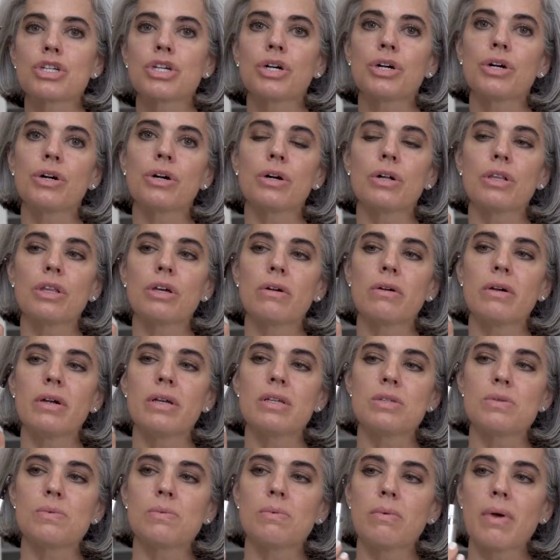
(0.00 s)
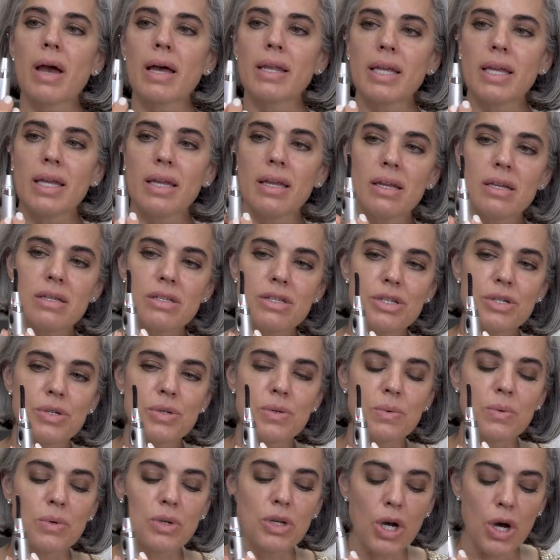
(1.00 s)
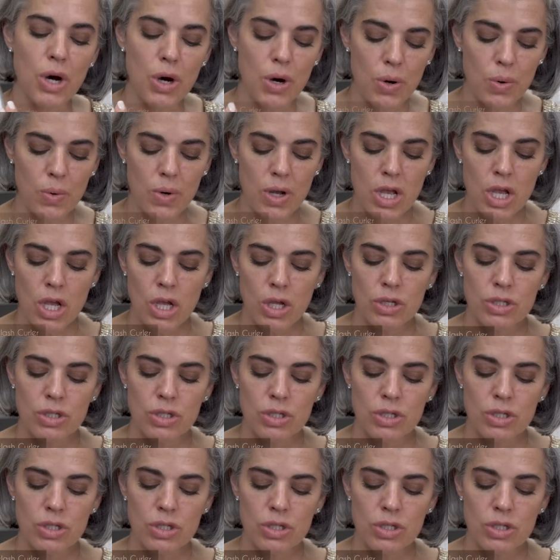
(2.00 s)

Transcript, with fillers: curler is ready to go.